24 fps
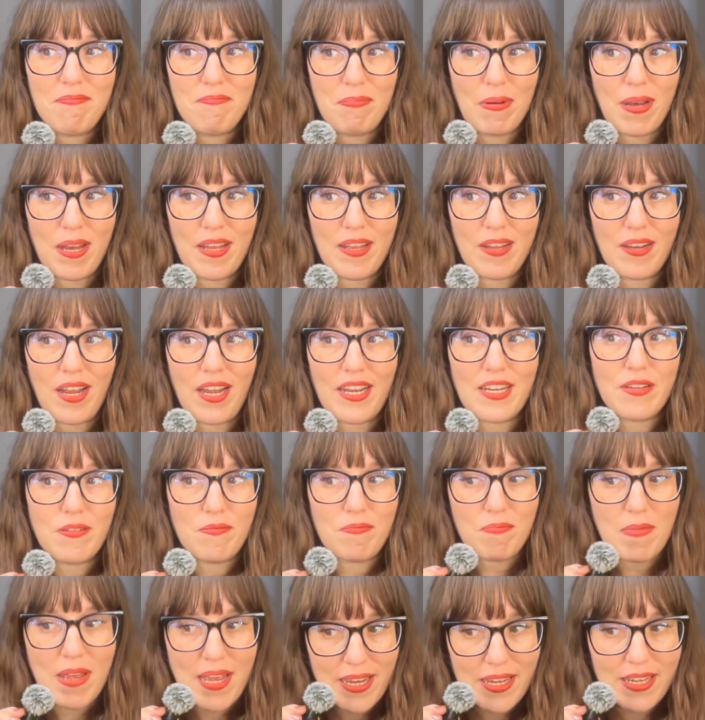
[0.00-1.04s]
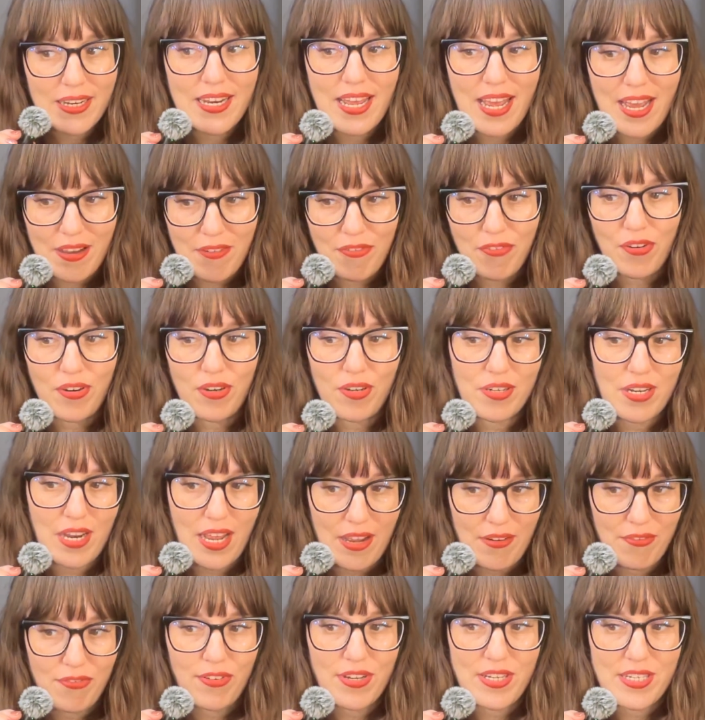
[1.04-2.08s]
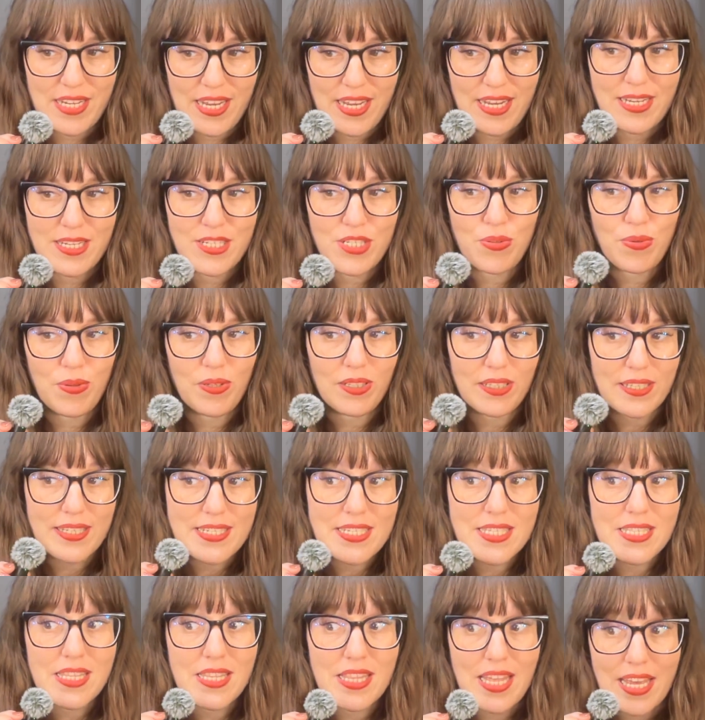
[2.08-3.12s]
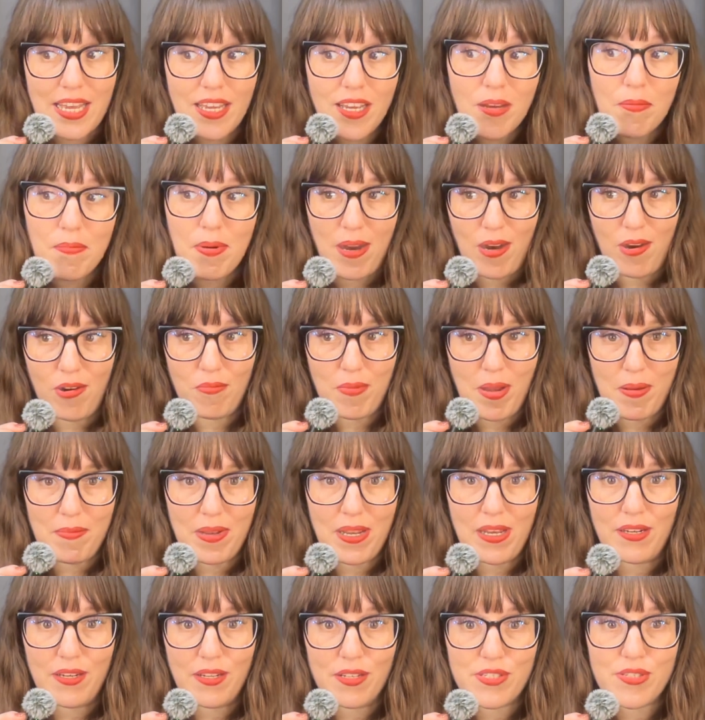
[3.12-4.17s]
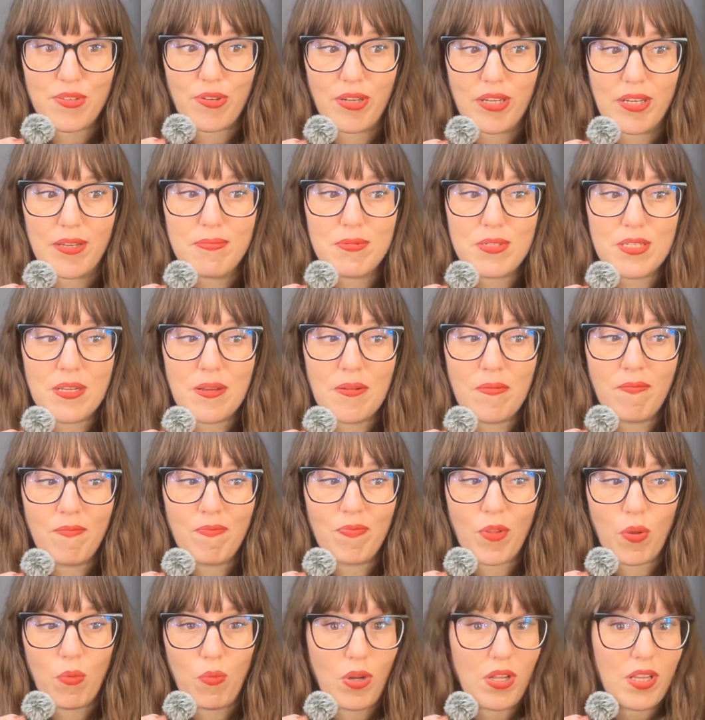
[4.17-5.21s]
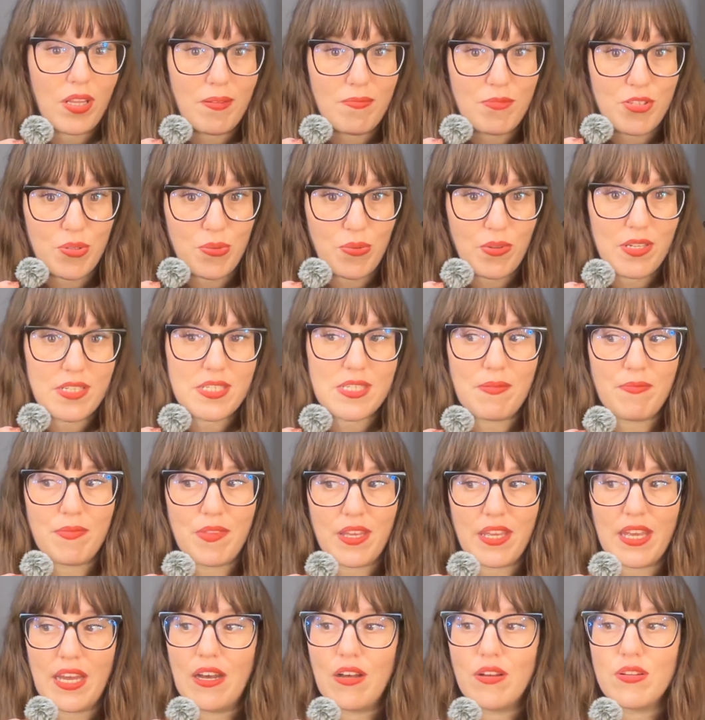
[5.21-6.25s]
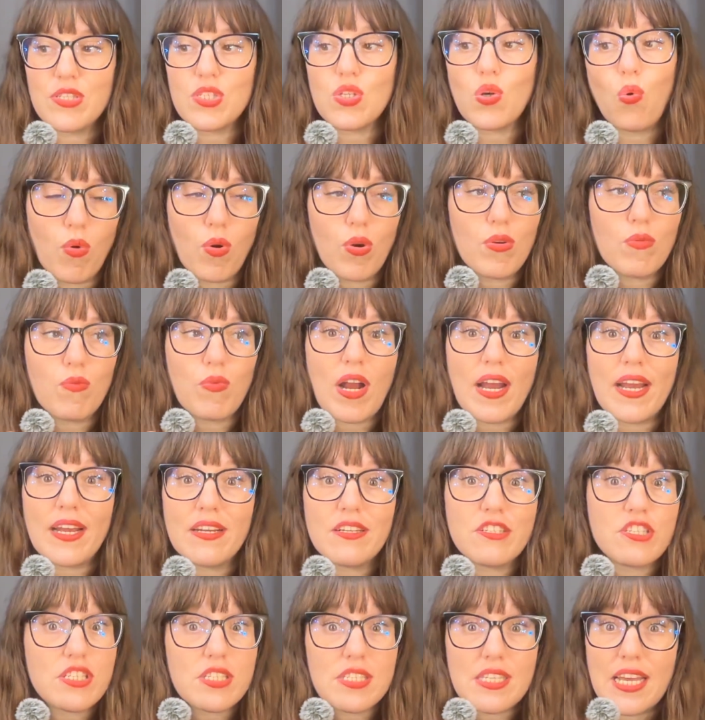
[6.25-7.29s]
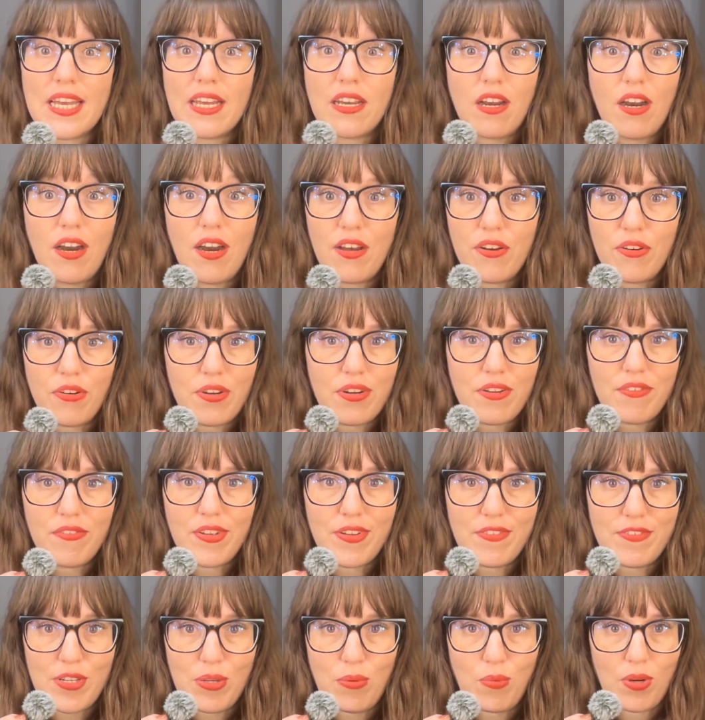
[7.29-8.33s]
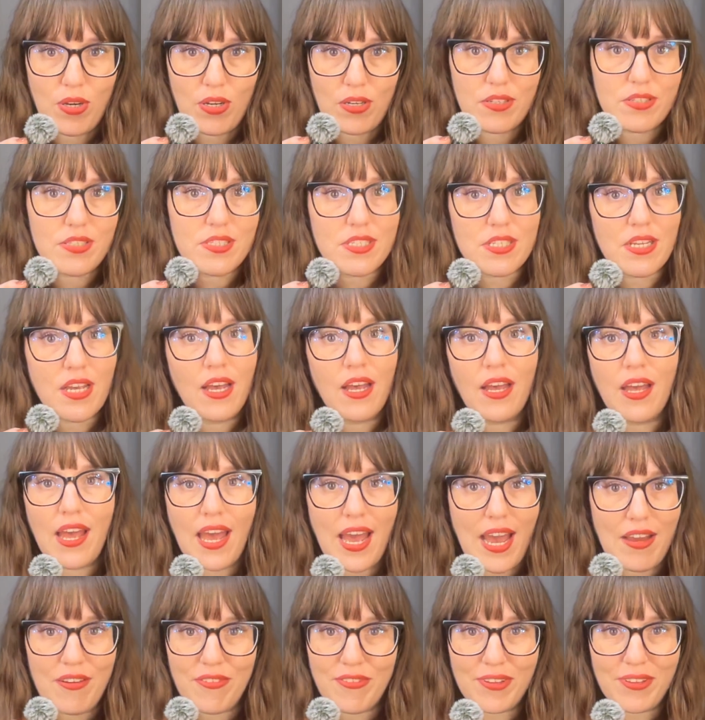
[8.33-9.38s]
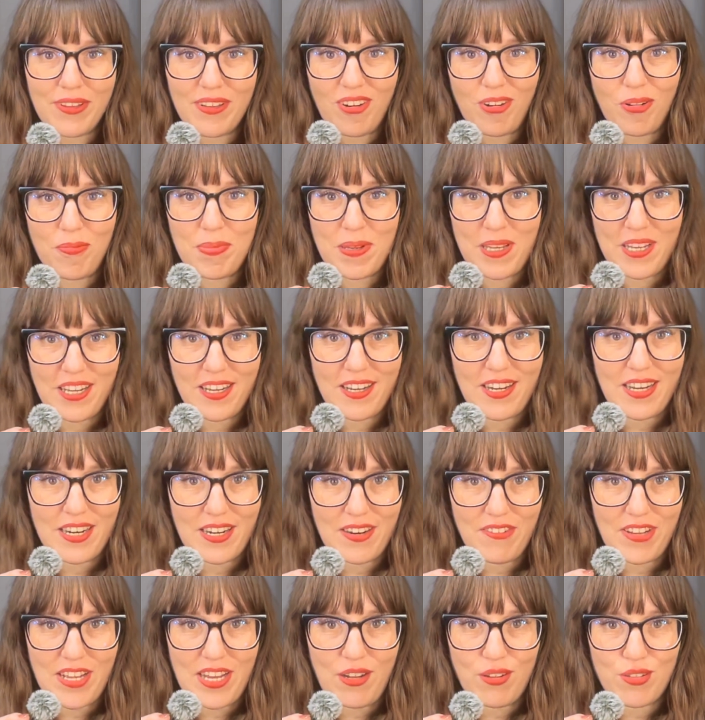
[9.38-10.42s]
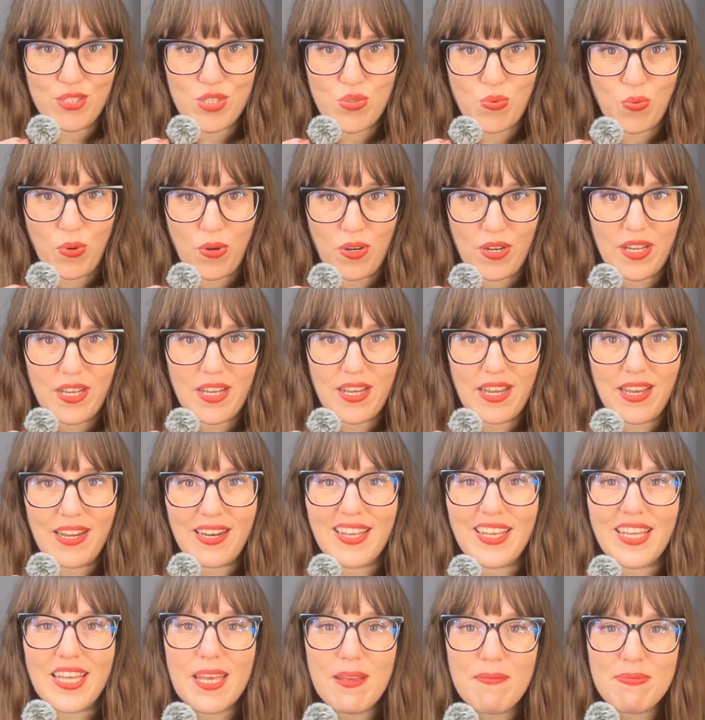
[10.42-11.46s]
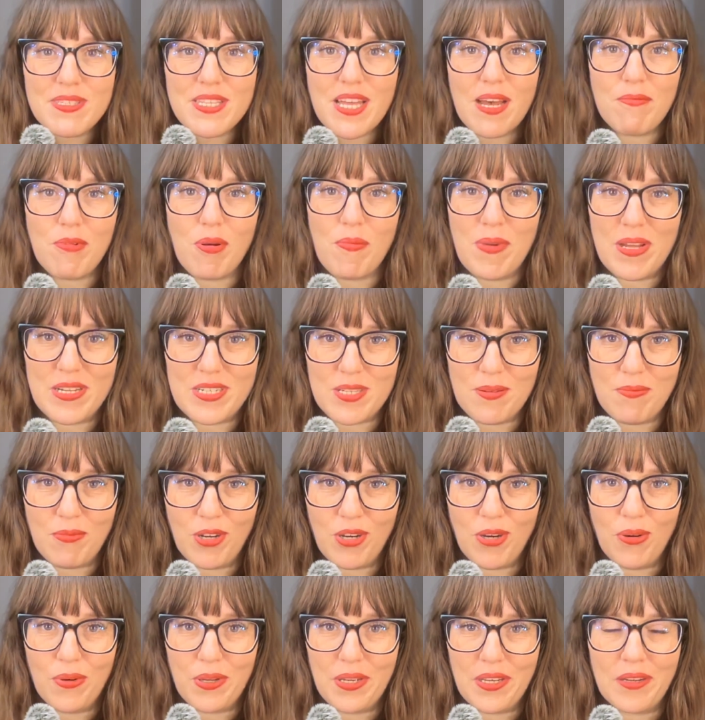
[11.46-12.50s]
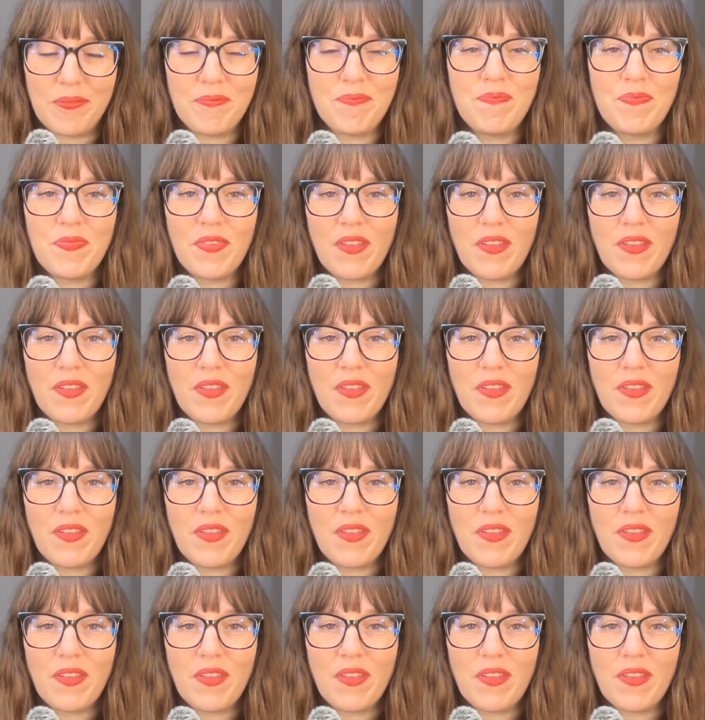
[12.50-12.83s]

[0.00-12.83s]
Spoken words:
But I make an effort every day to at least think about my manuscript while I'm doing something else or write just like 150 words. Every little bit kind of counts toward it, and it keeps that momentum going.